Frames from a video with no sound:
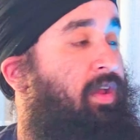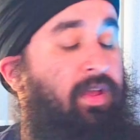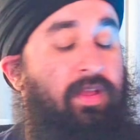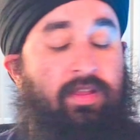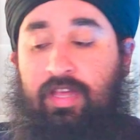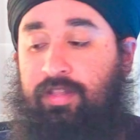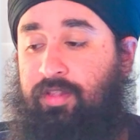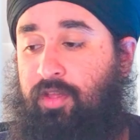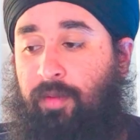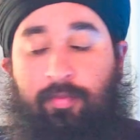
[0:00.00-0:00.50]

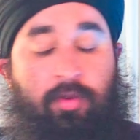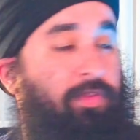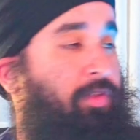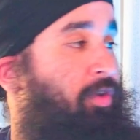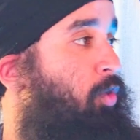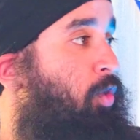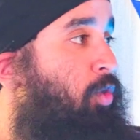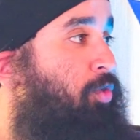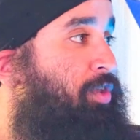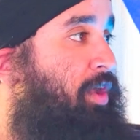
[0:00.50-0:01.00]
Can they upgrade their
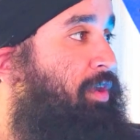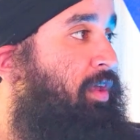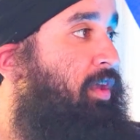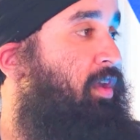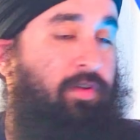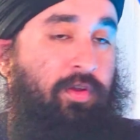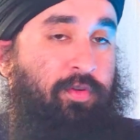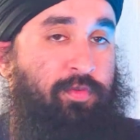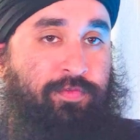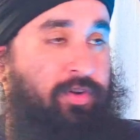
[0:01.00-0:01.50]
goaltending
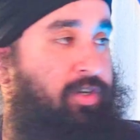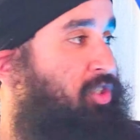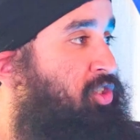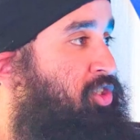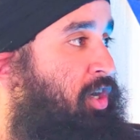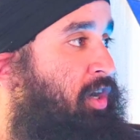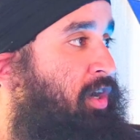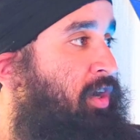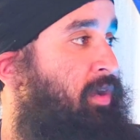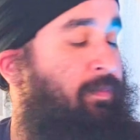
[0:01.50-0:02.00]
for
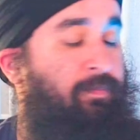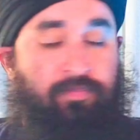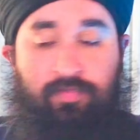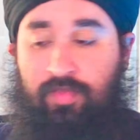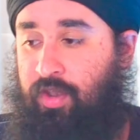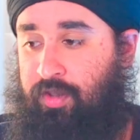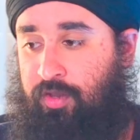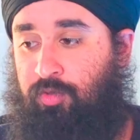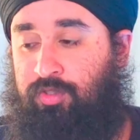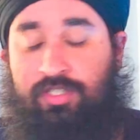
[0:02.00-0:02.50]
sure?
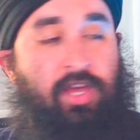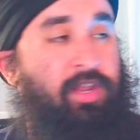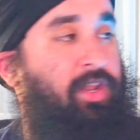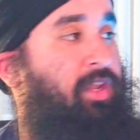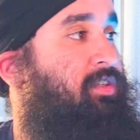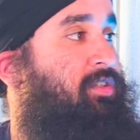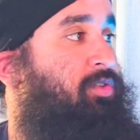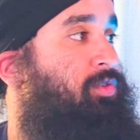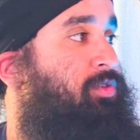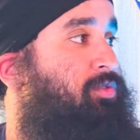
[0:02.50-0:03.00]
And you said
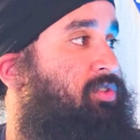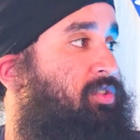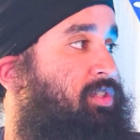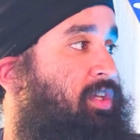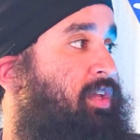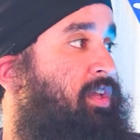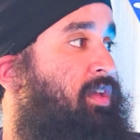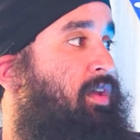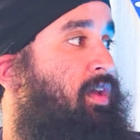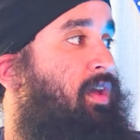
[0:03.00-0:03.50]
it,
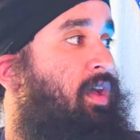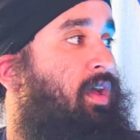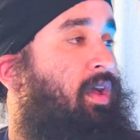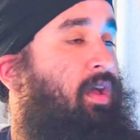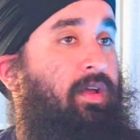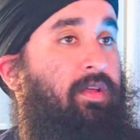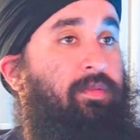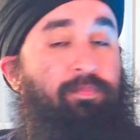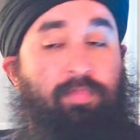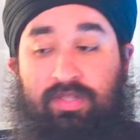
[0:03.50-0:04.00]
2C.
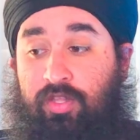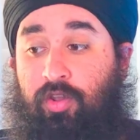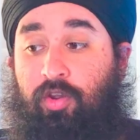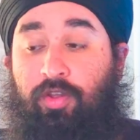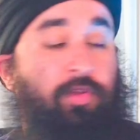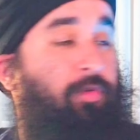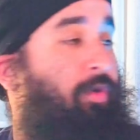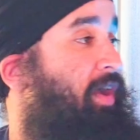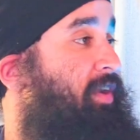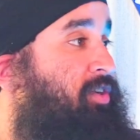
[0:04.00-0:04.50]
But they're in the
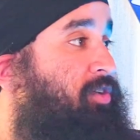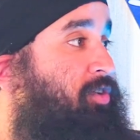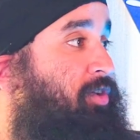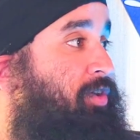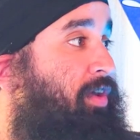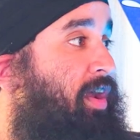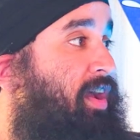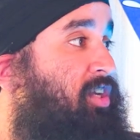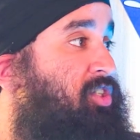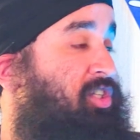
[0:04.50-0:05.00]
right
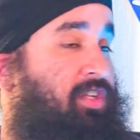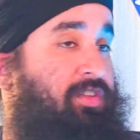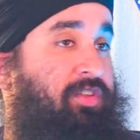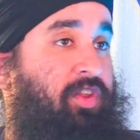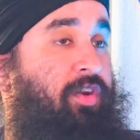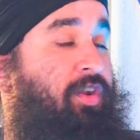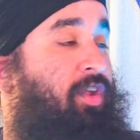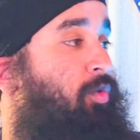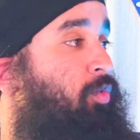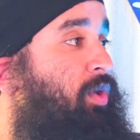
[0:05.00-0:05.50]
direction. They're
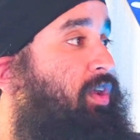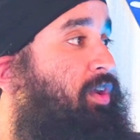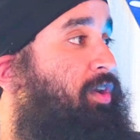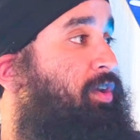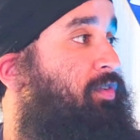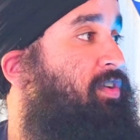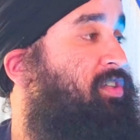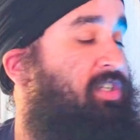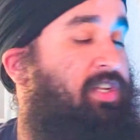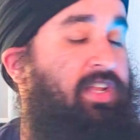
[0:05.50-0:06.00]
in a weaker
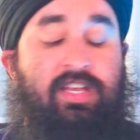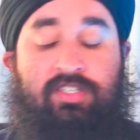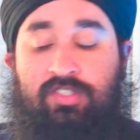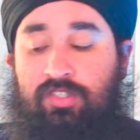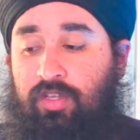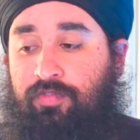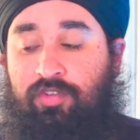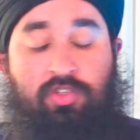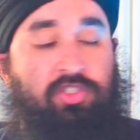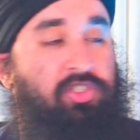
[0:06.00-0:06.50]
division. Yes,
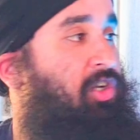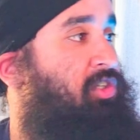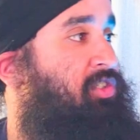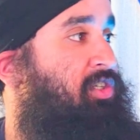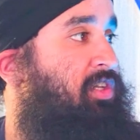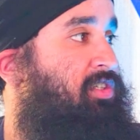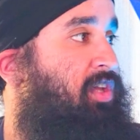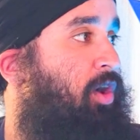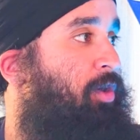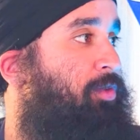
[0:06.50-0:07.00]
if New Jersey
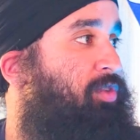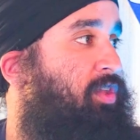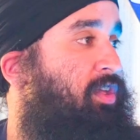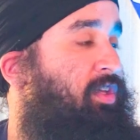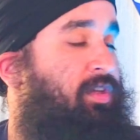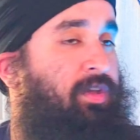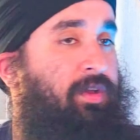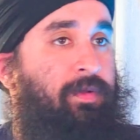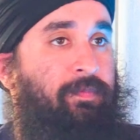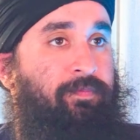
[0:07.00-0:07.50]
is
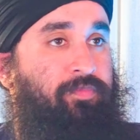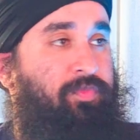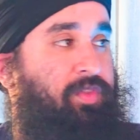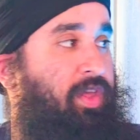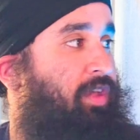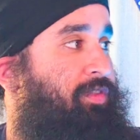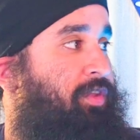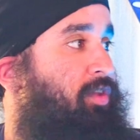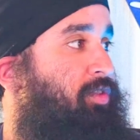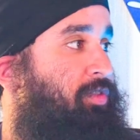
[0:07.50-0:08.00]
healthy,
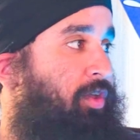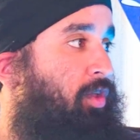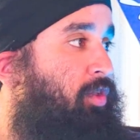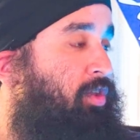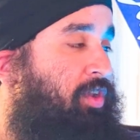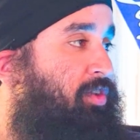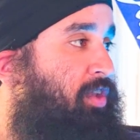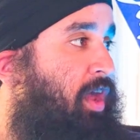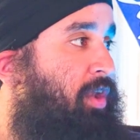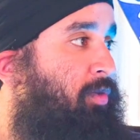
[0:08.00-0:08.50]
they'll
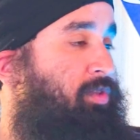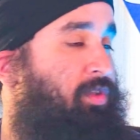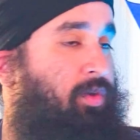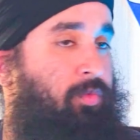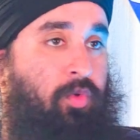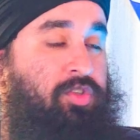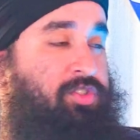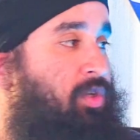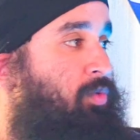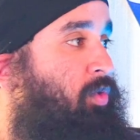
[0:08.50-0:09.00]
contend with them.
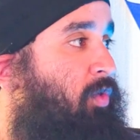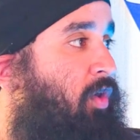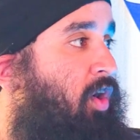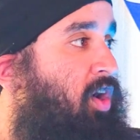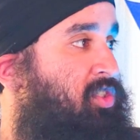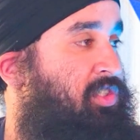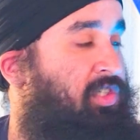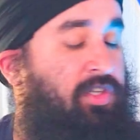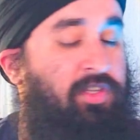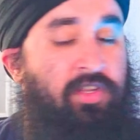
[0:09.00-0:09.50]
We'll see what
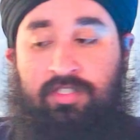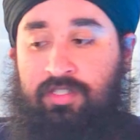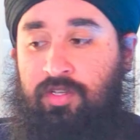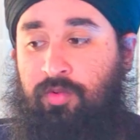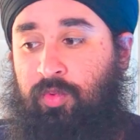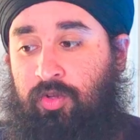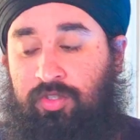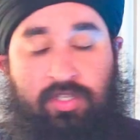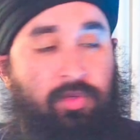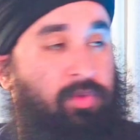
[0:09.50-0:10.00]
Washington does, and
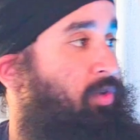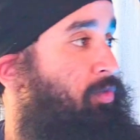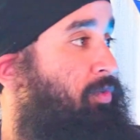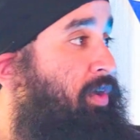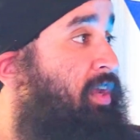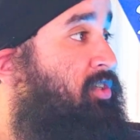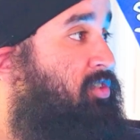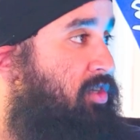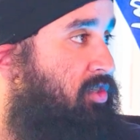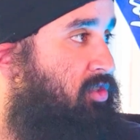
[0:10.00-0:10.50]
we'll see what the
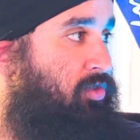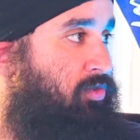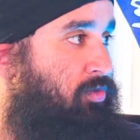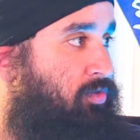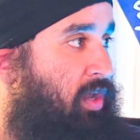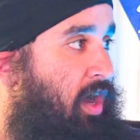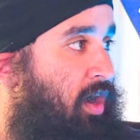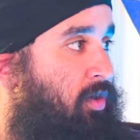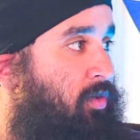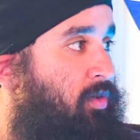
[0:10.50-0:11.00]
Rangers do
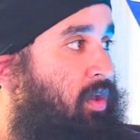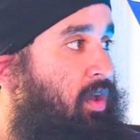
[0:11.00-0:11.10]
now.